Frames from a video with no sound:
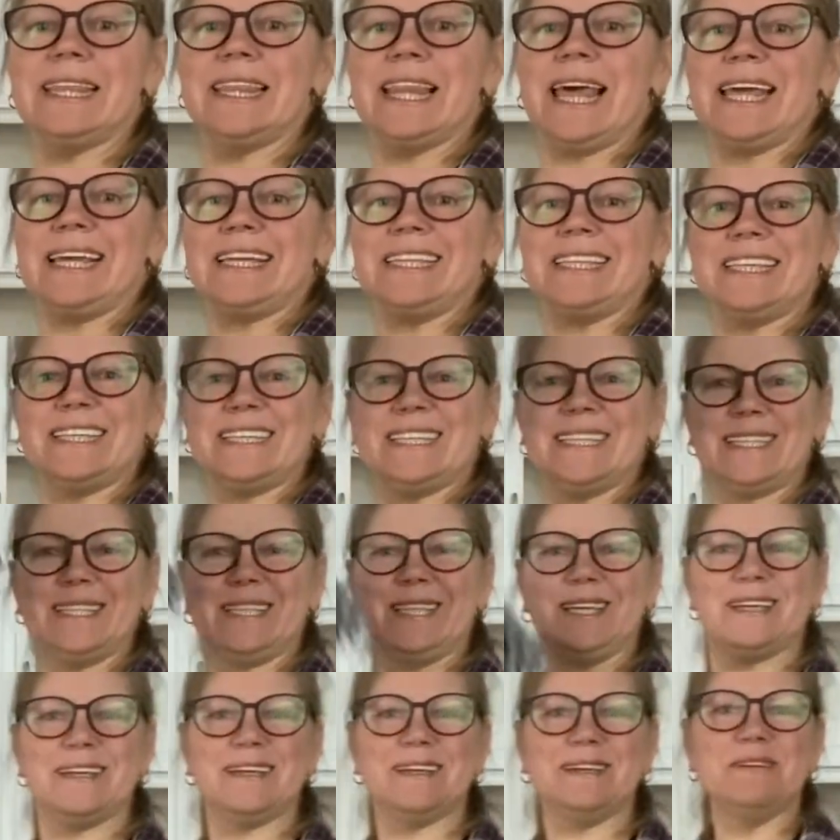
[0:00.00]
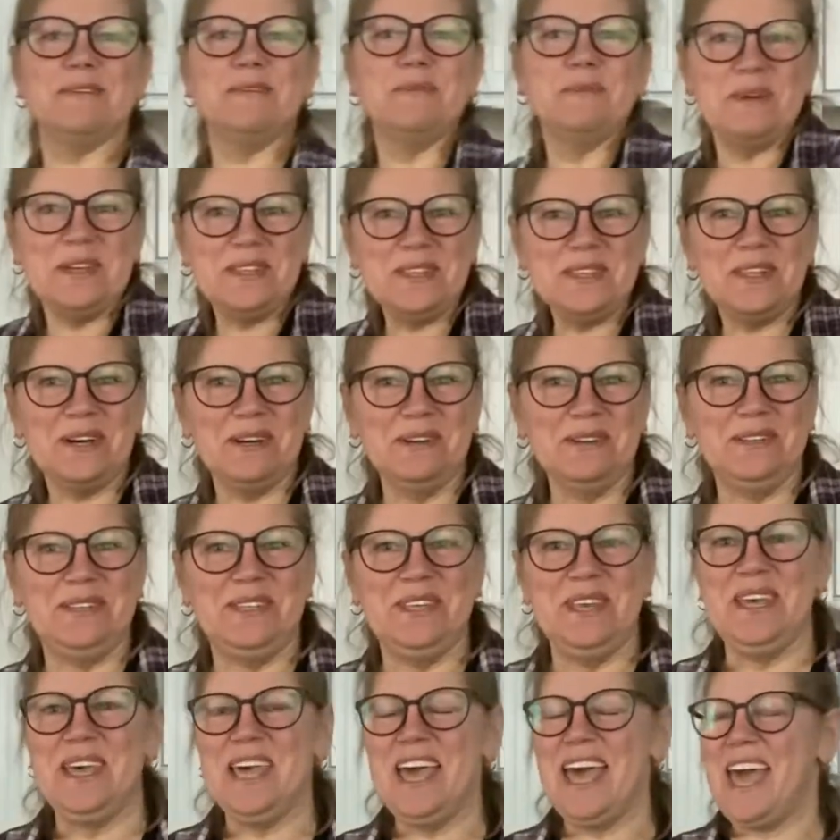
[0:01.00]
like this the
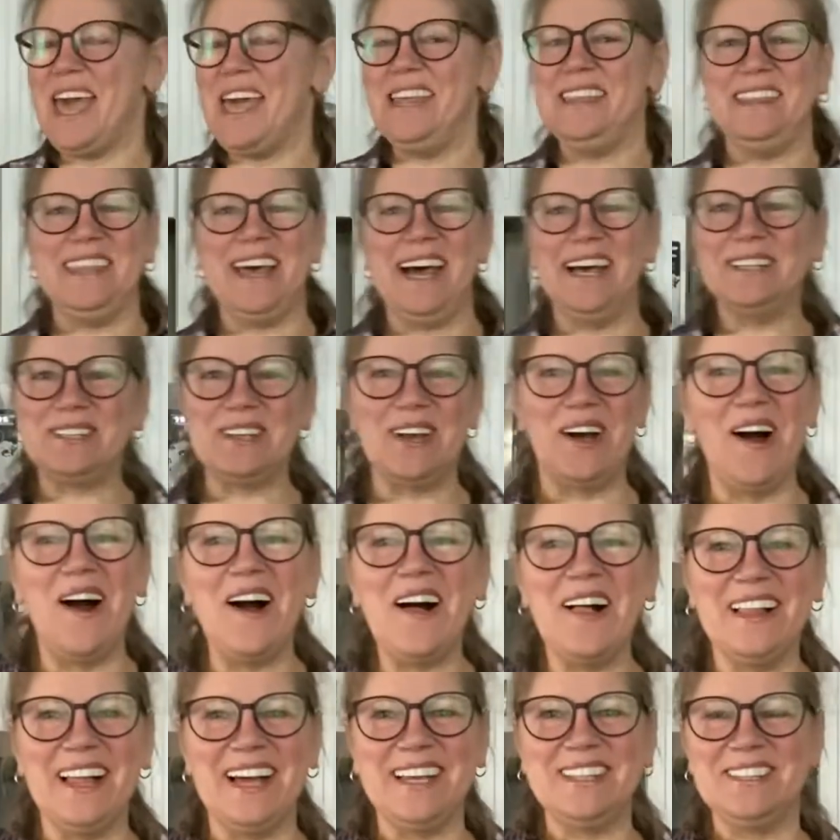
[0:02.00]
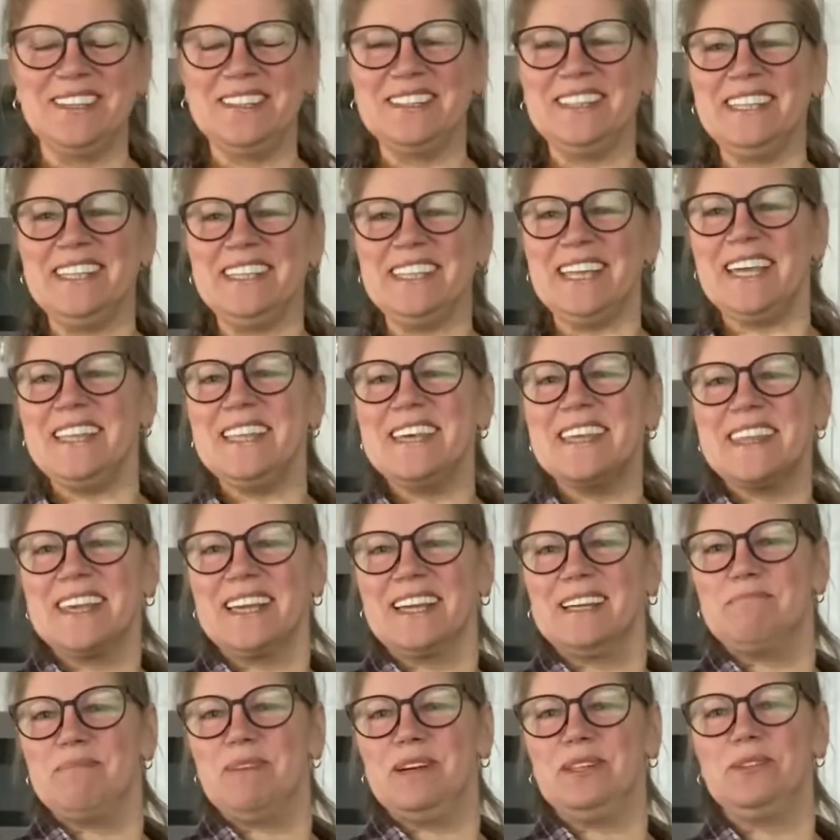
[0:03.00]
windows, and that's all. I don't need
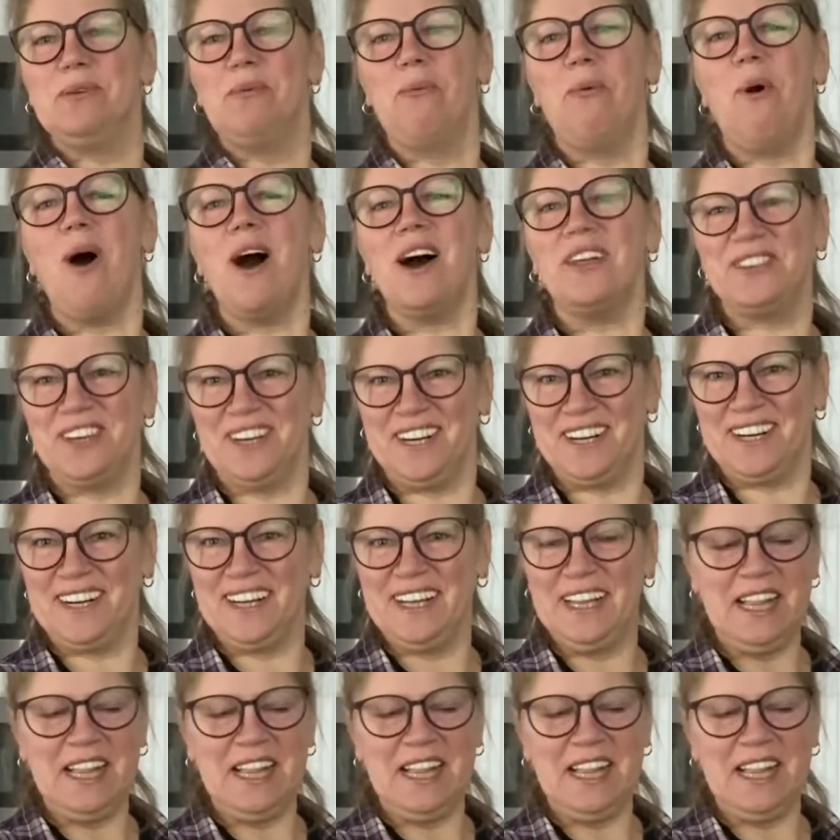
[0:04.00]
anything but water.